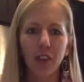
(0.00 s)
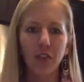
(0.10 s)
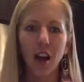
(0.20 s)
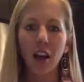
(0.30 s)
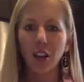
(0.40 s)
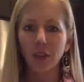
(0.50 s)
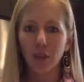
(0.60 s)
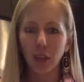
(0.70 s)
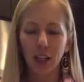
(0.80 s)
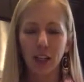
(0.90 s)
of olive
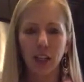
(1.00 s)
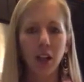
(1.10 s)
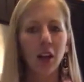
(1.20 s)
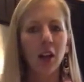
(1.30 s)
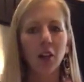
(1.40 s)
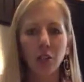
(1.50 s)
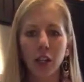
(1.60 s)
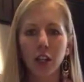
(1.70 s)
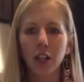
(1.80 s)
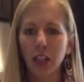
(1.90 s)
oil, or
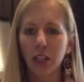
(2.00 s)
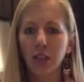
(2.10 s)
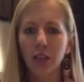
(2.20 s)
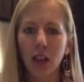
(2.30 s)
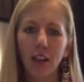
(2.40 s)
you can use